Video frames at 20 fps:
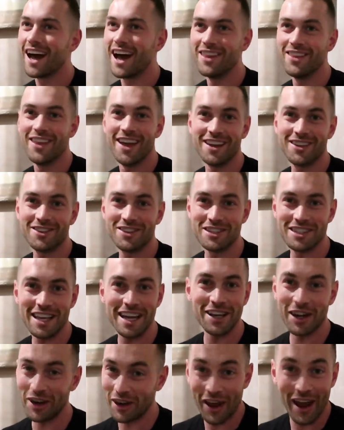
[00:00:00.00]
and then because they
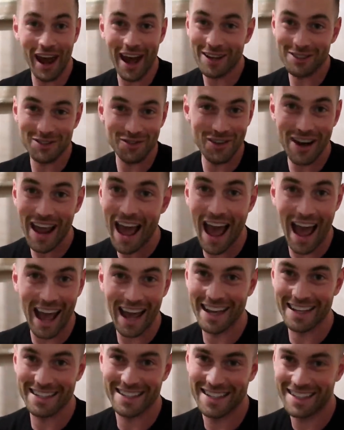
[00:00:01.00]
don't know how to
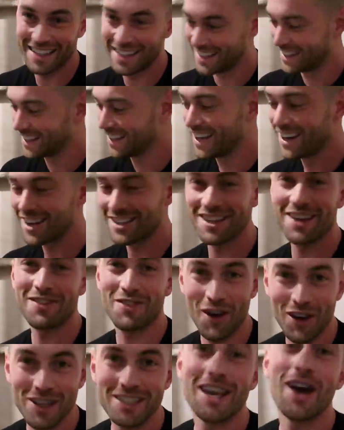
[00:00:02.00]
react, because they've
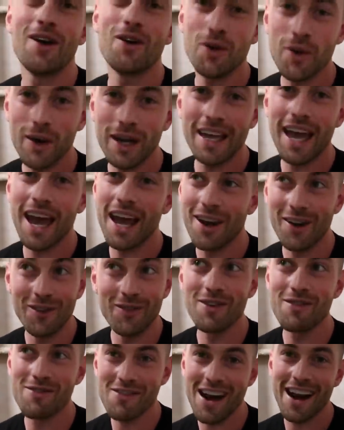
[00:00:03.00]
got to tell you again
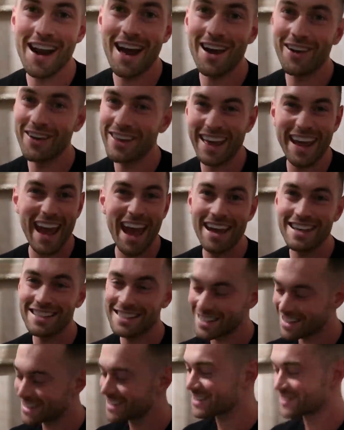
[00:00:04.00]
we've run out and they
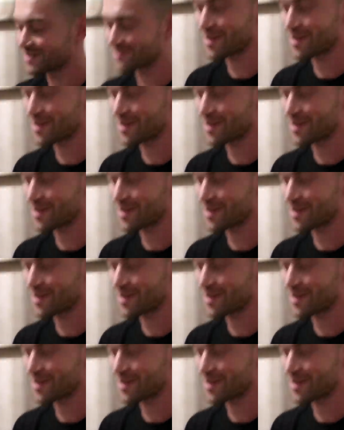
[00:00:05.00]
hate it. Oh